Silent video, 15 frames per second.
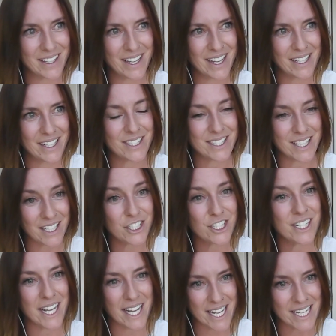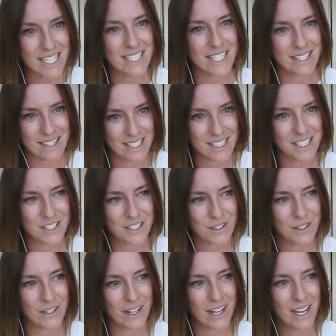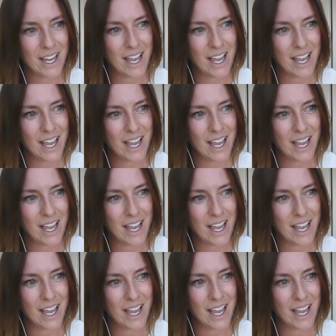It's such an easy thing to do.